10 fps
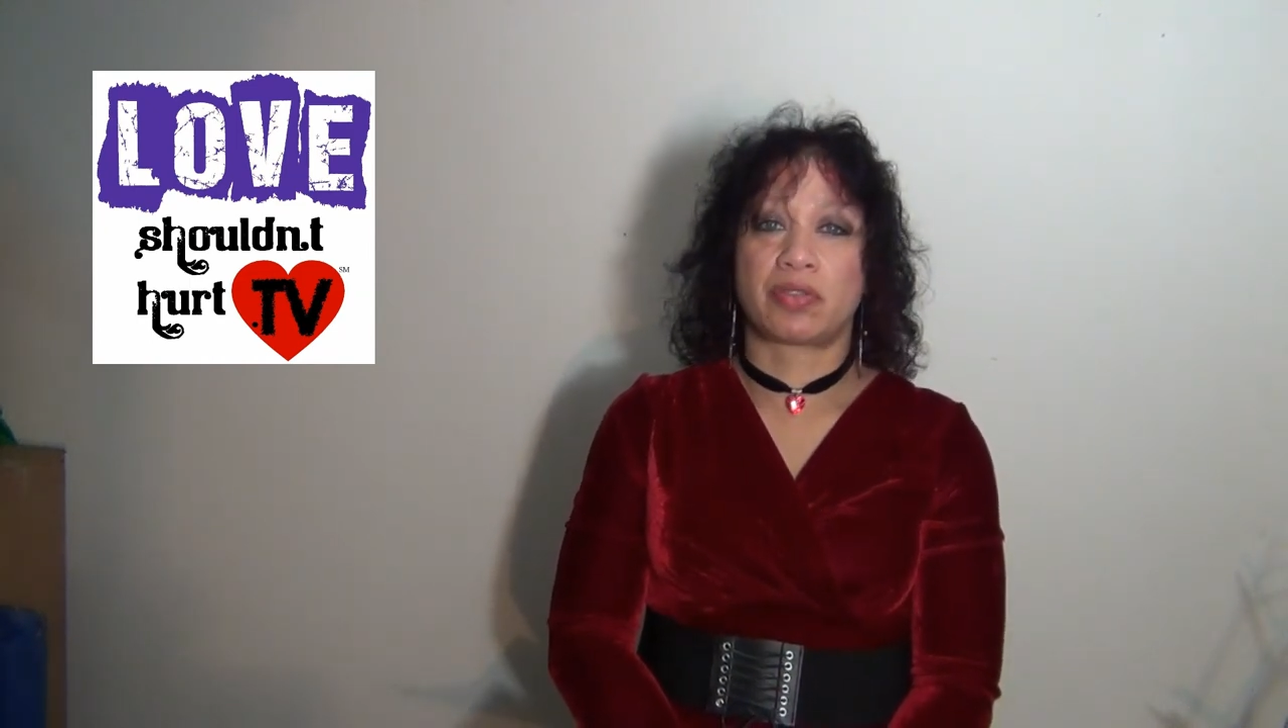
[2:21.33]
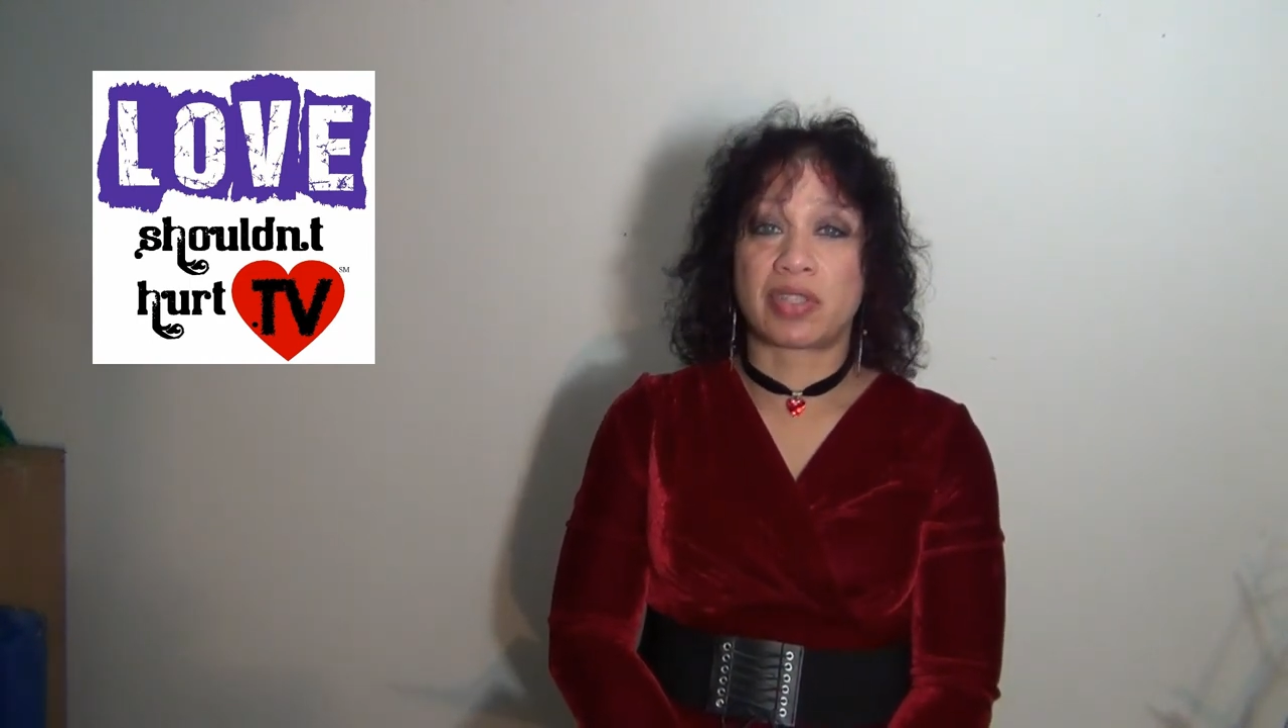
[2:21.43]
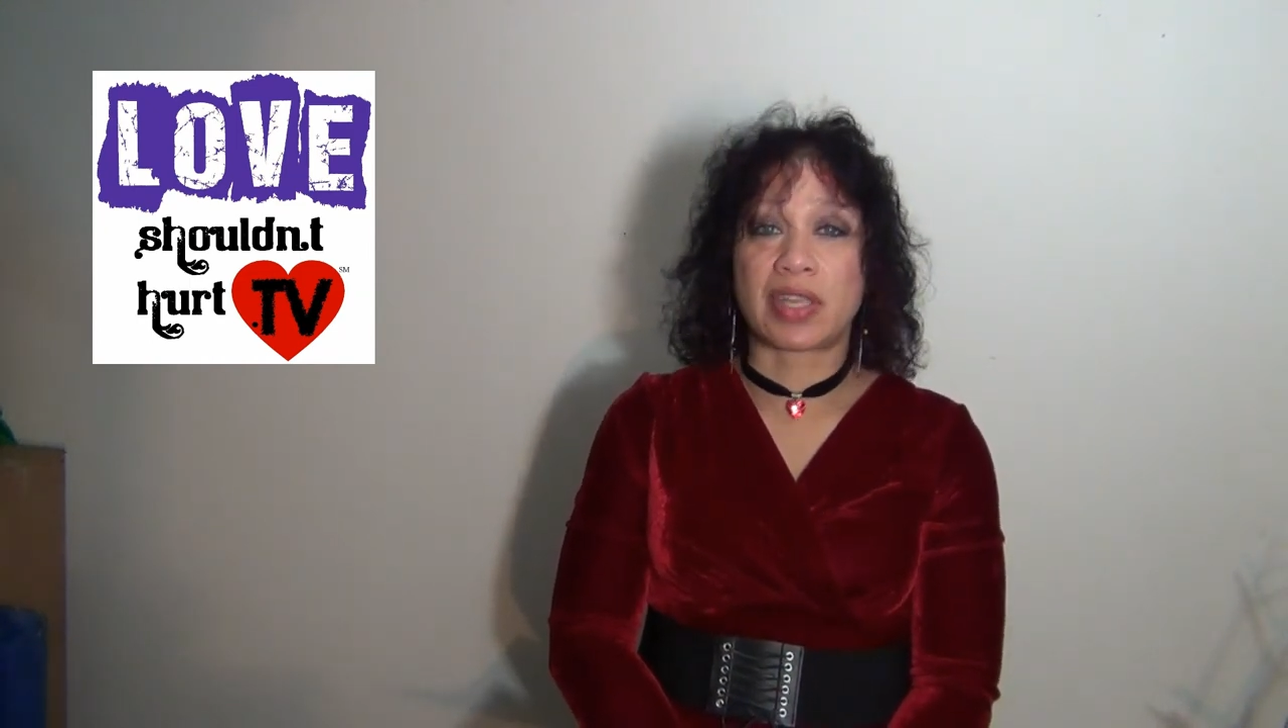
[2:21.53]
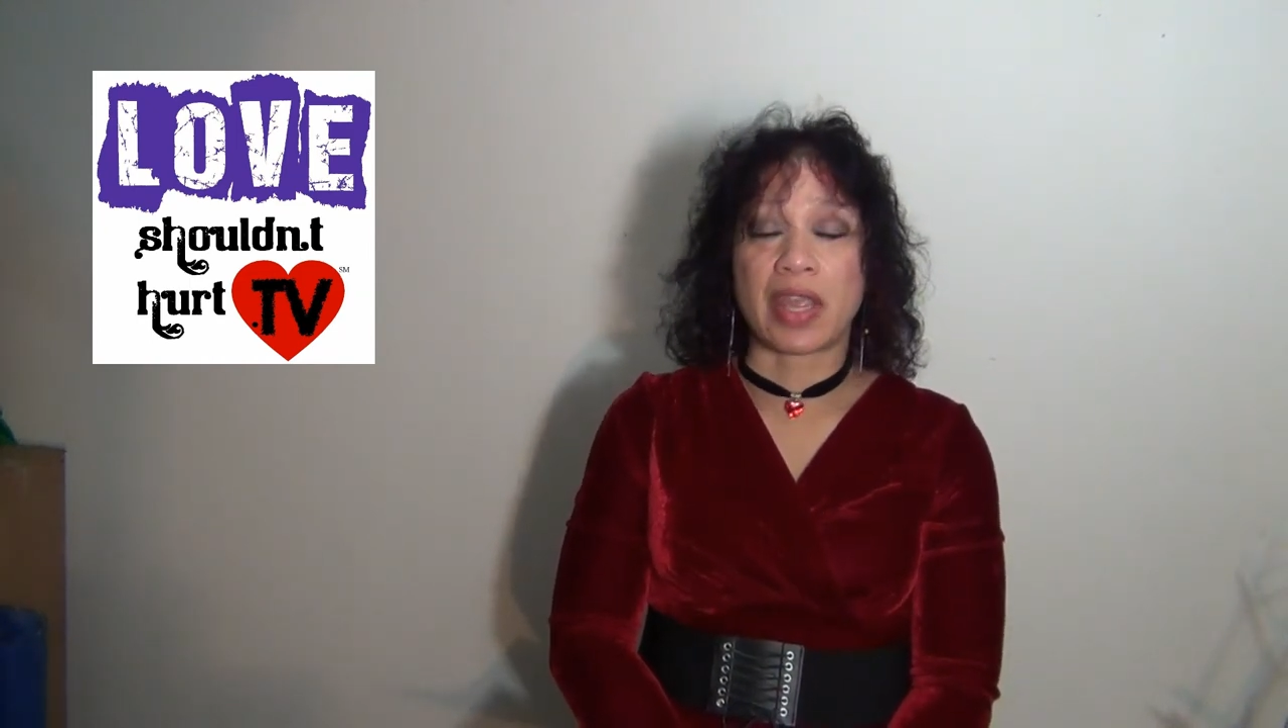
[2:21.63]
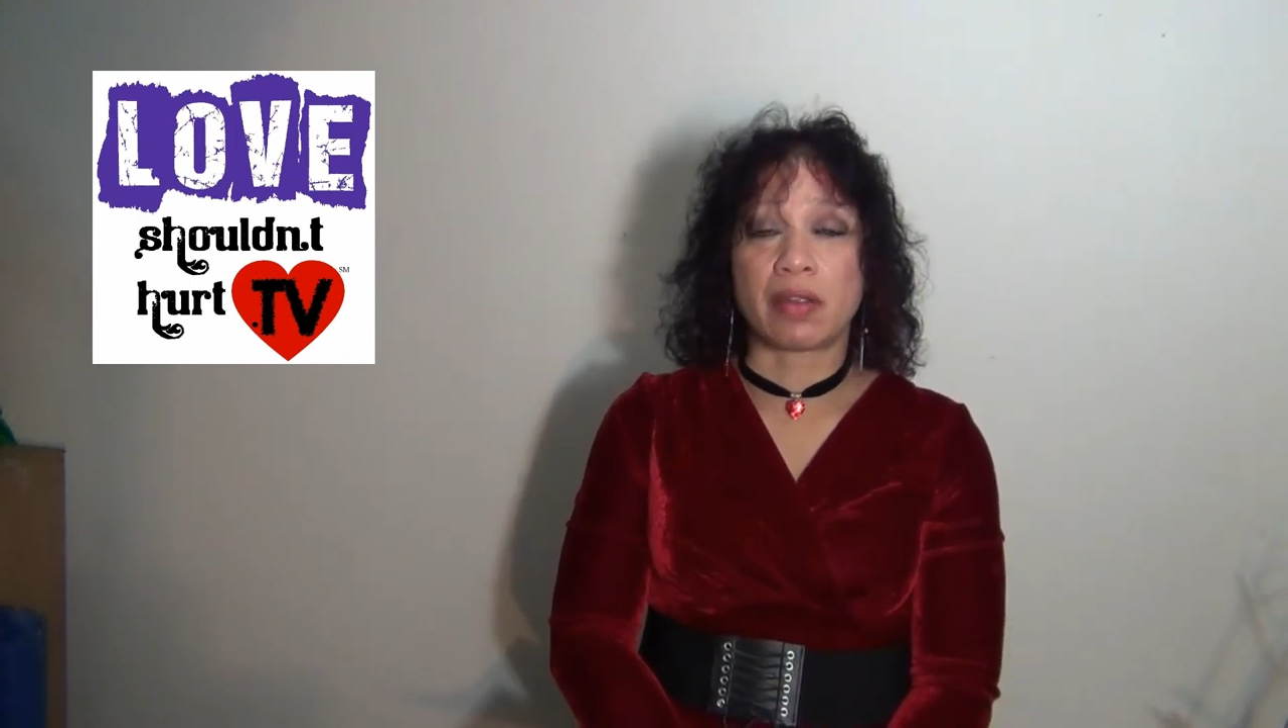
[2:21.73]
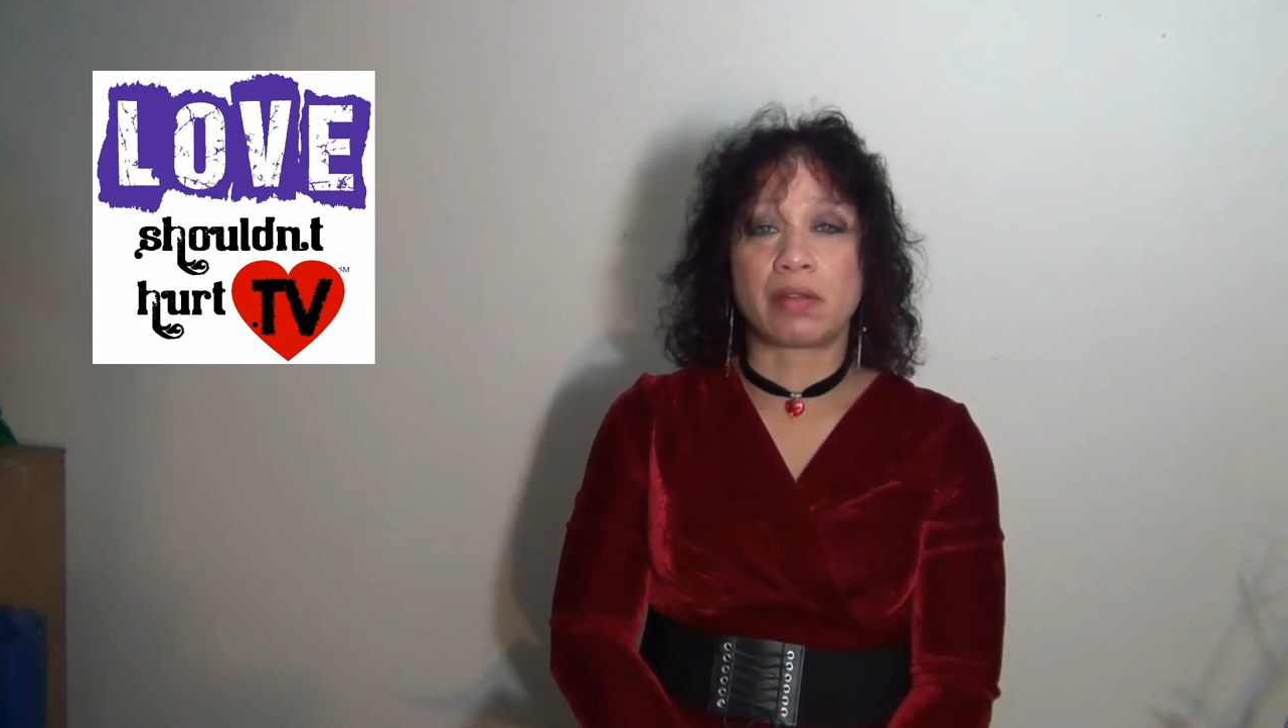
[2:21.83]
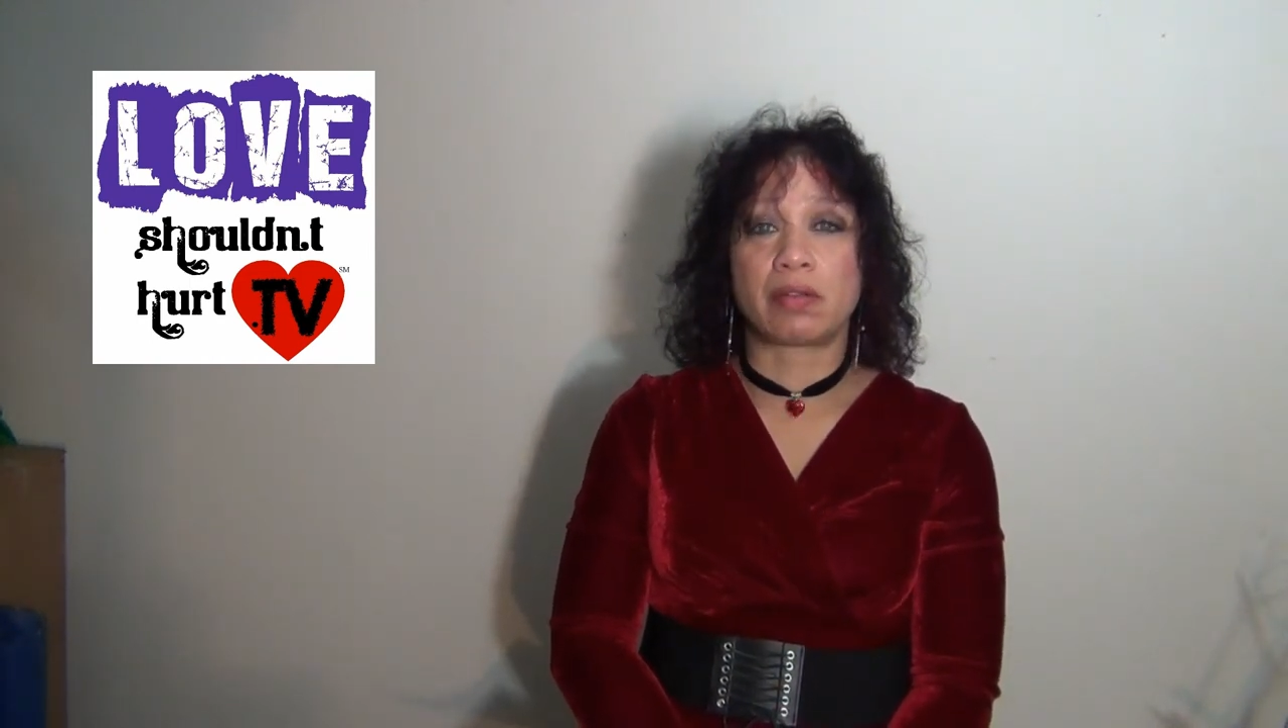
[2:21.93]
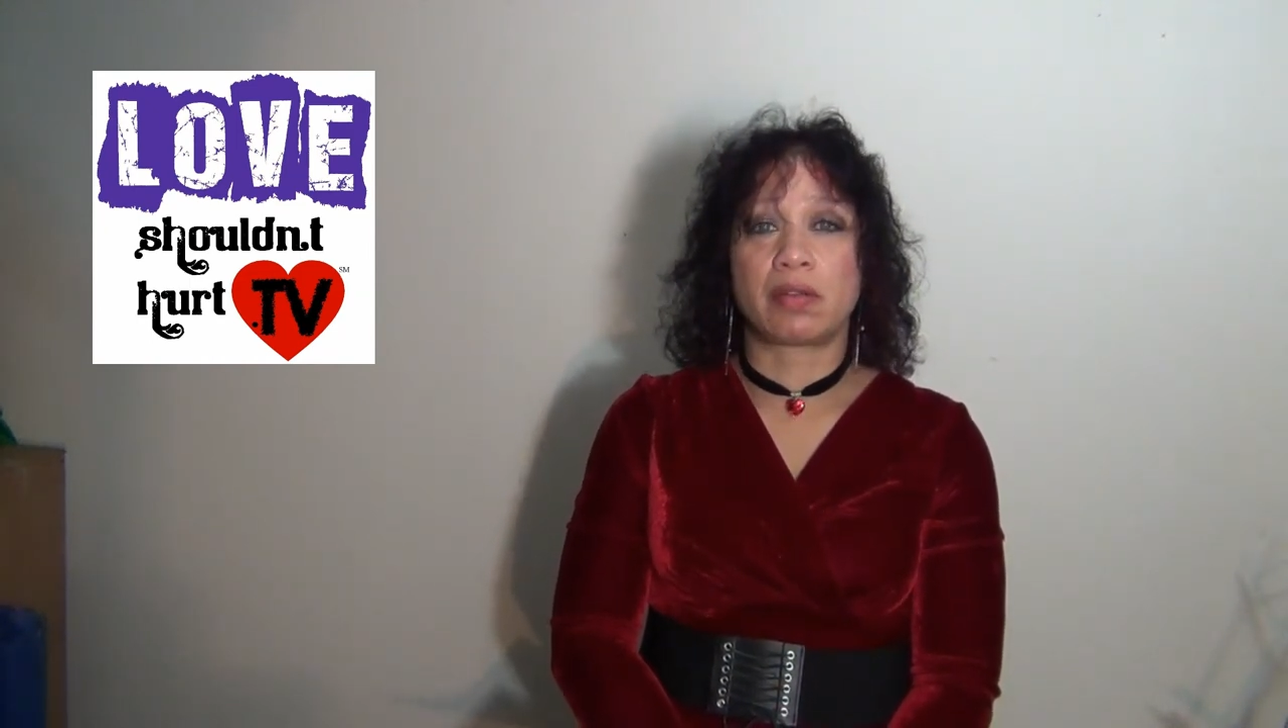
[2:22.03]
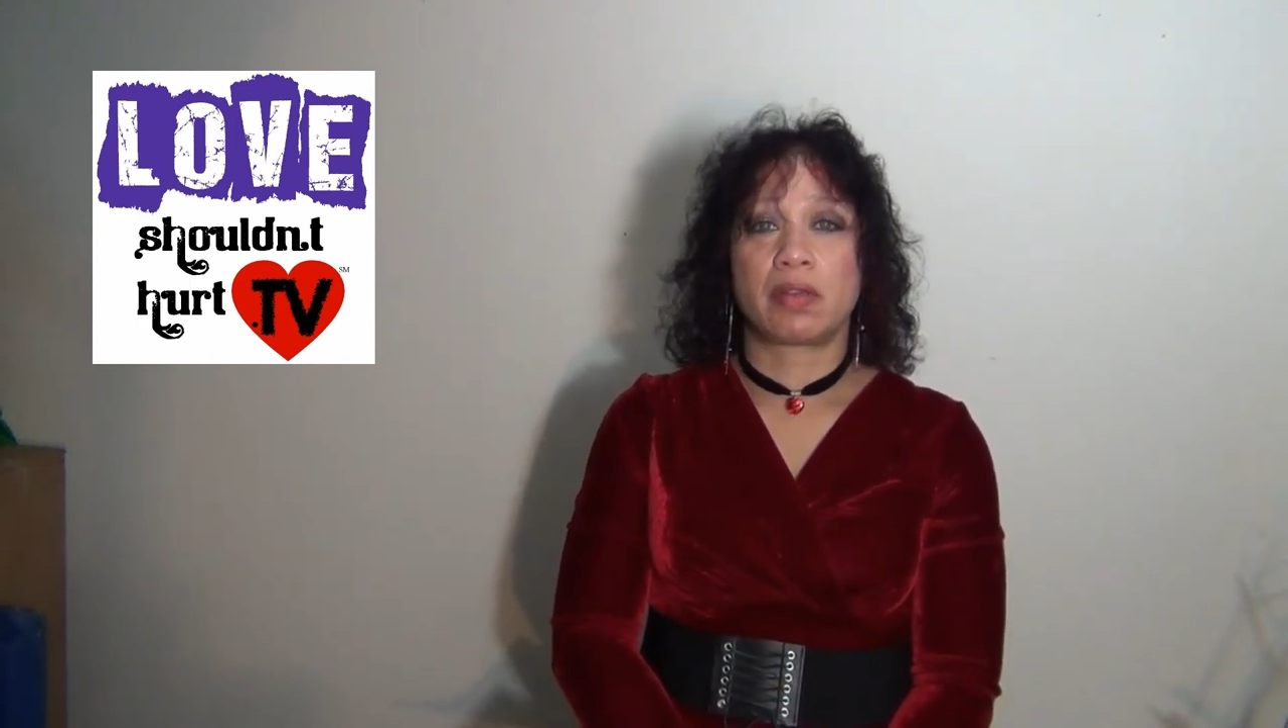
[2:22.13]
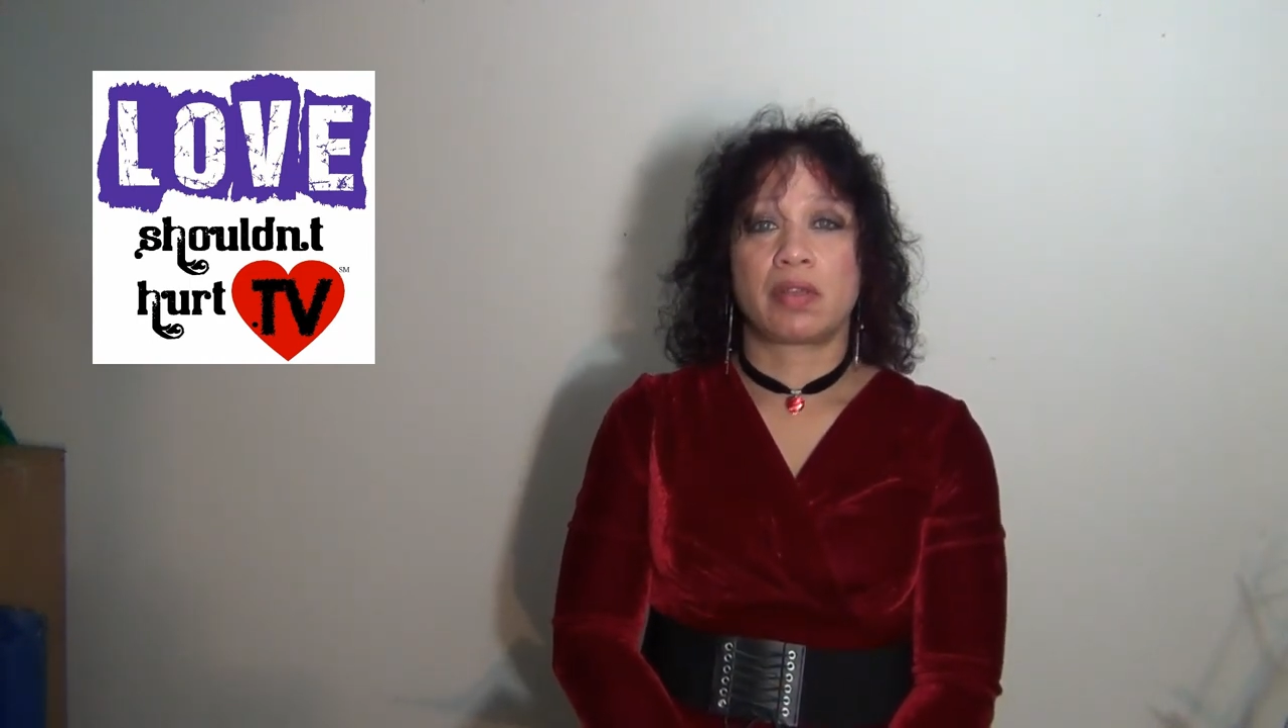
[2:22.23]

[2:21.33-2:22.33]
scared,